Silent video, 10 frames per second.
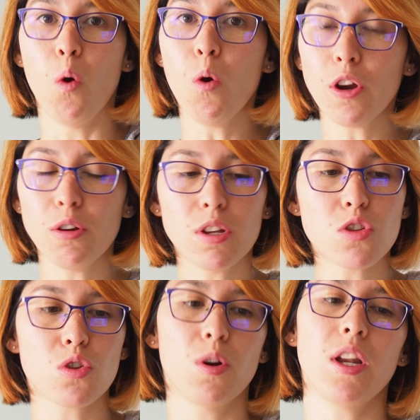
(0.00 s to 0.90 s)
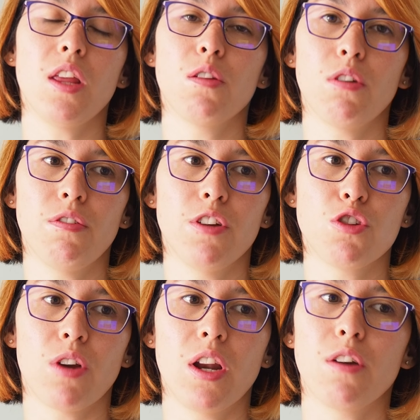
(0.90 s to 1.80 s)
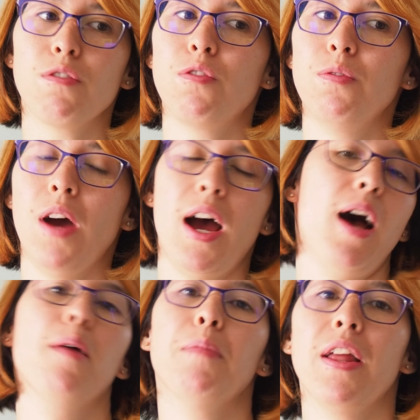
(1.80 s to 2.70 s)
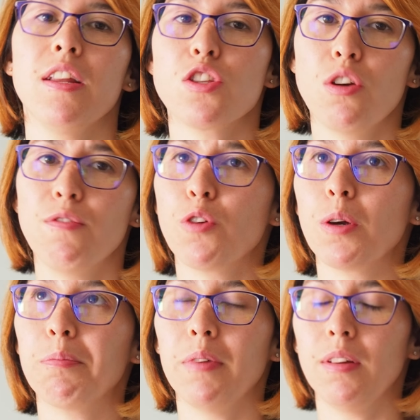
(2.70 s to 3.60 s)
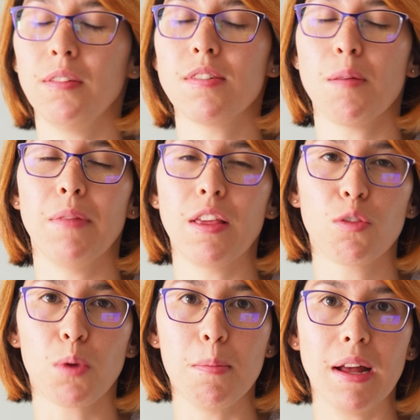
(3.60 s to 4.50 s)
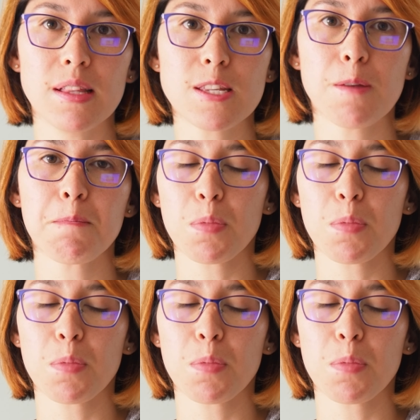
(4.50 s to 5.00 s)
or you can store it in the refrigerator, and it's good for something like 3 months.